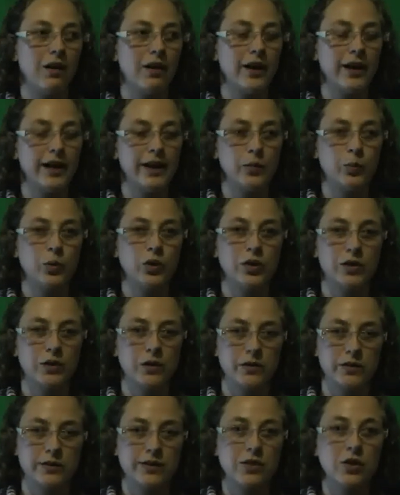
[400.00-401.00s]
I
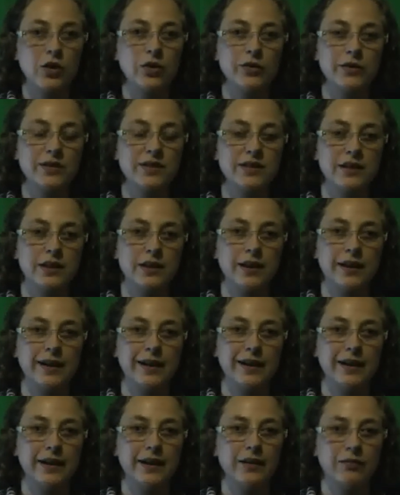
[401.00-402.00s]
was
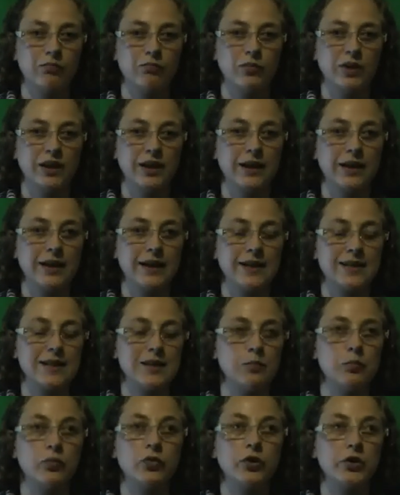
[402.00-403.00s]
constantly
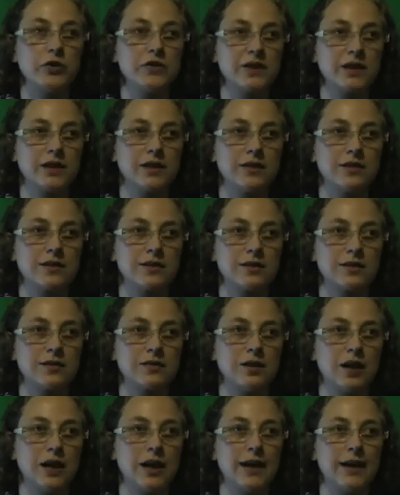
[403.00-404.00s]
getting bruises
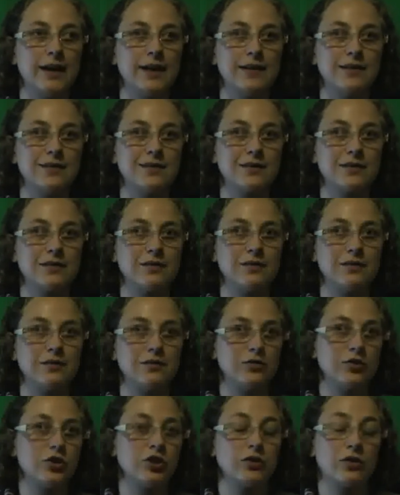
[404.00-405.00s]
and
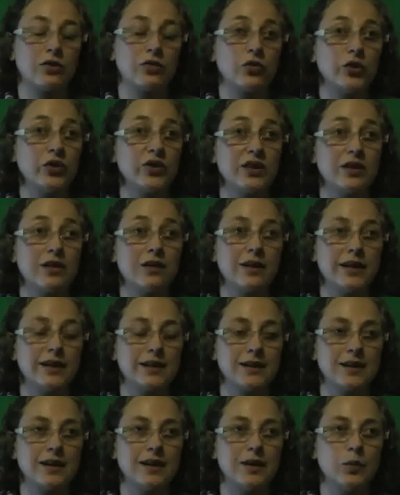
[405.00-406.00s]
through the
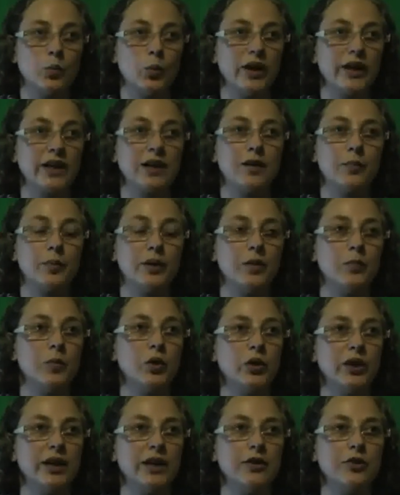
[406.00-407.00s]
night and waking up in the
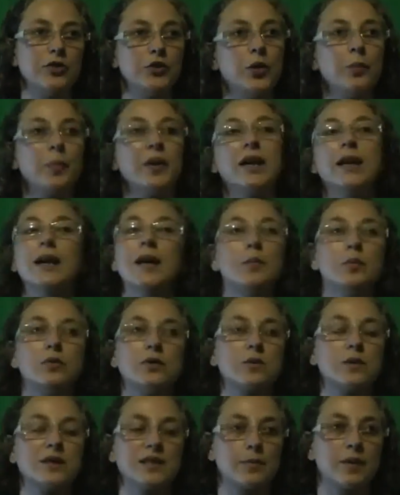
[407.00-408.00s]
morning and not being able
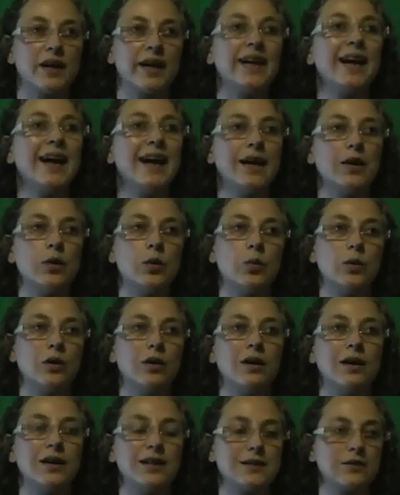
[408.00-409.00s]
to explain how
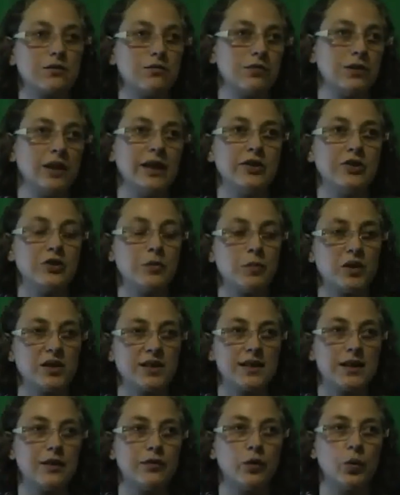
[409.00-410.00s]
I'd injured
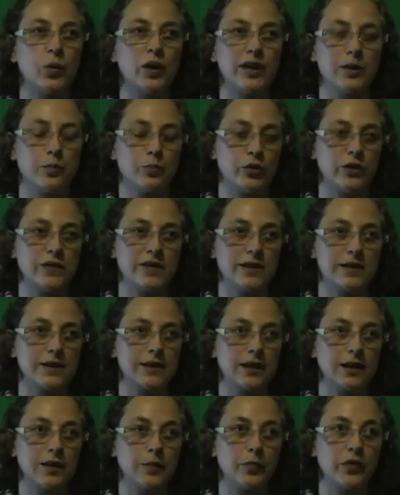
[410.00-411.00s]
myself or where the bruises
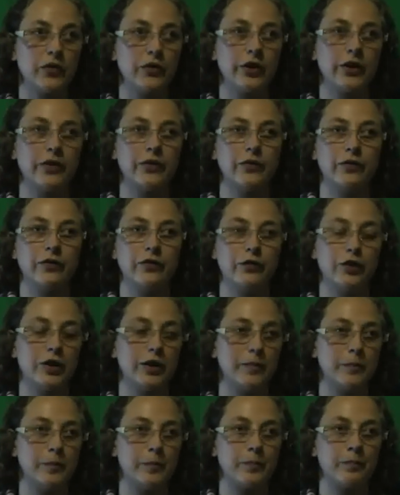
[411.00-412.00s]
had come through
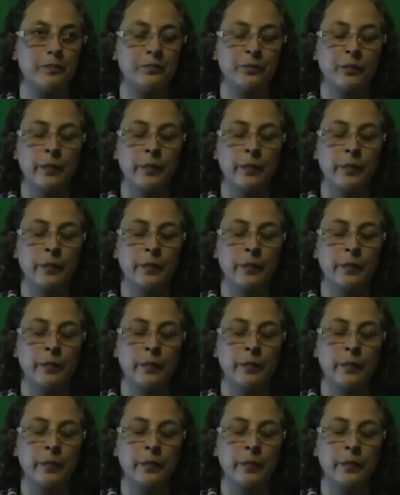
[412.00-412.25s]
from.